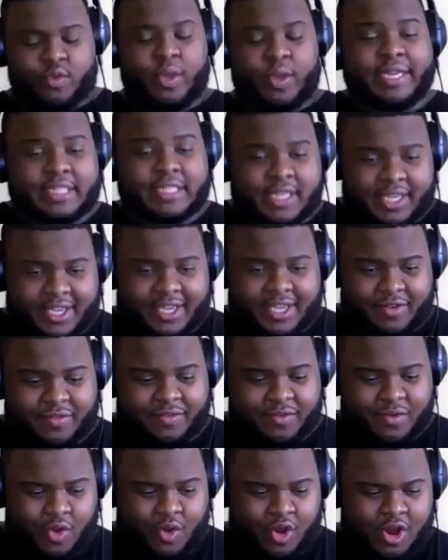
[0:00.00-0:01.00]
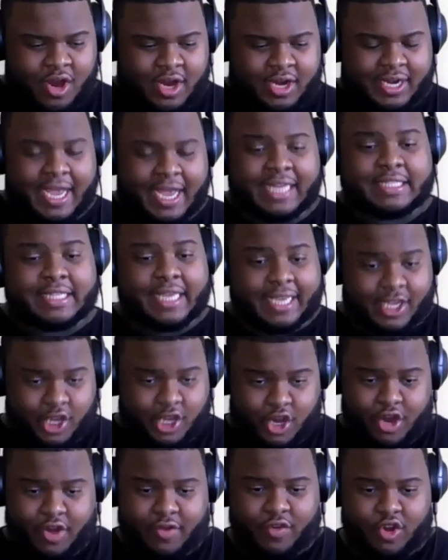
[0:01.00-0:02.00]
ticket for not taking care
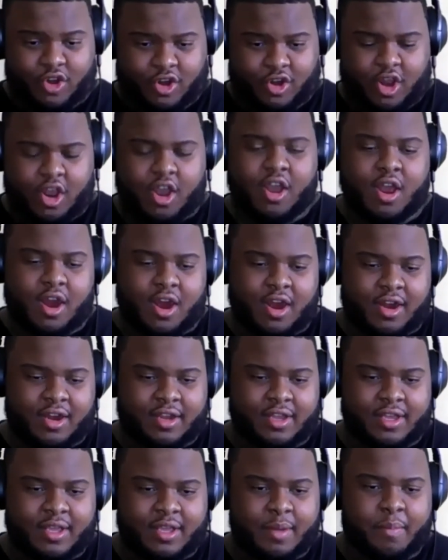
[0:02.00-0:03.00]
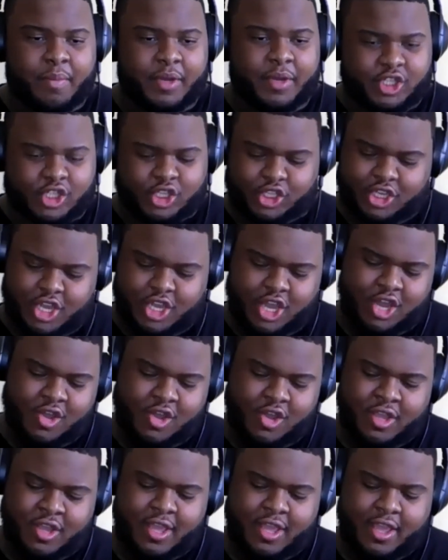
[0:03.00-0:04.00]
of your car. But just know,
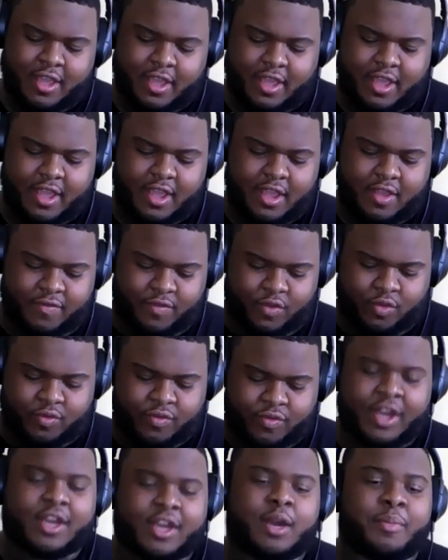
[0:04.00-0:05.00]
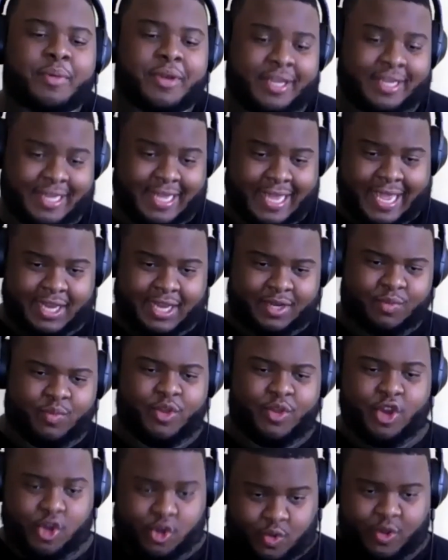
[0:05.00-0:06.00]
if you fuck up again, we
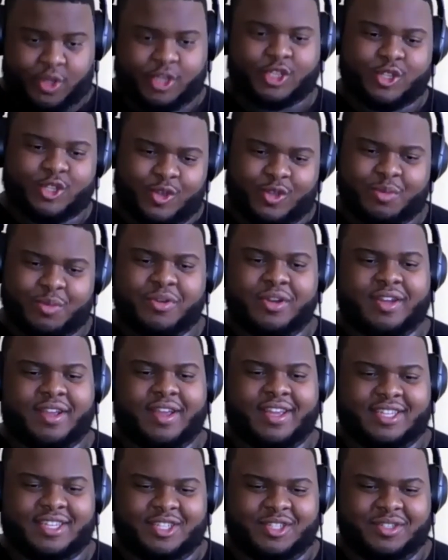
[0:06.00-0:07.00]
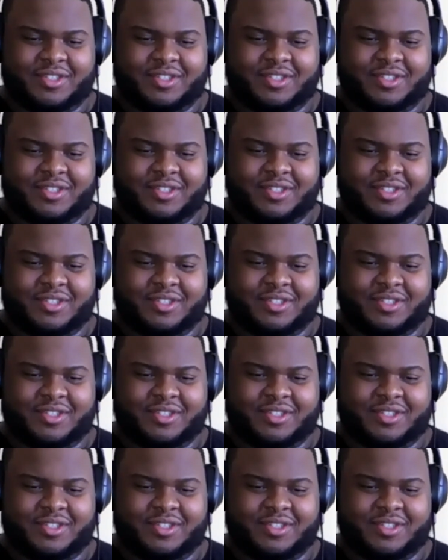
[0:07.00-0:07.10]
are going to throw the book at you.